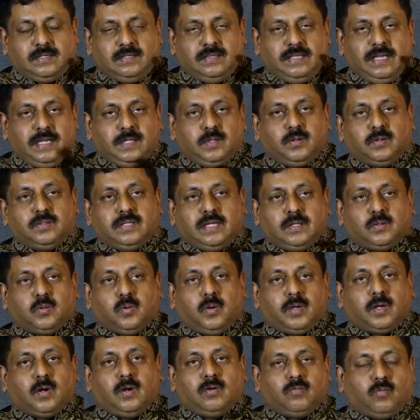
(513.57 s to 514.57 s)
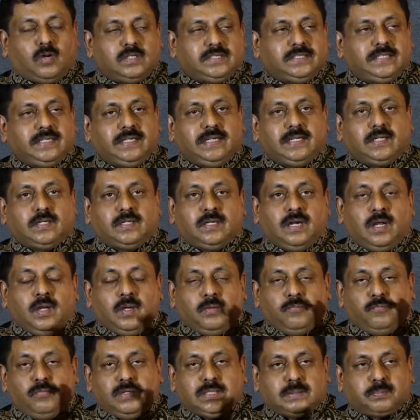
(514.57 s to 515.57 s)
They know that who are all watching it,
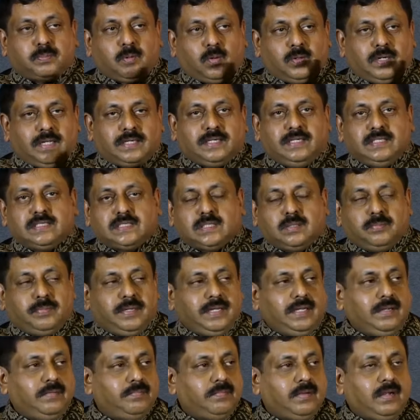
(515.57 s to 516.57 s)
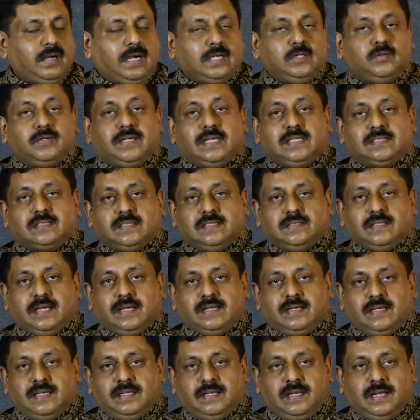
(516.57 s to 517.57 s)
which product is to be advertised in
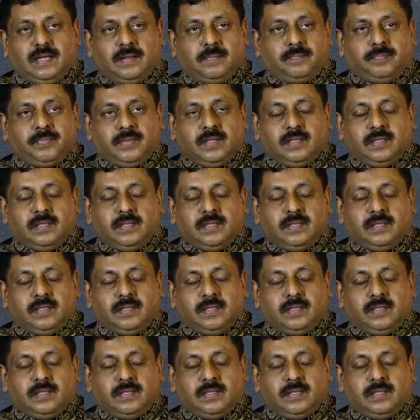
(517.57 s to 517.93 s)
that area.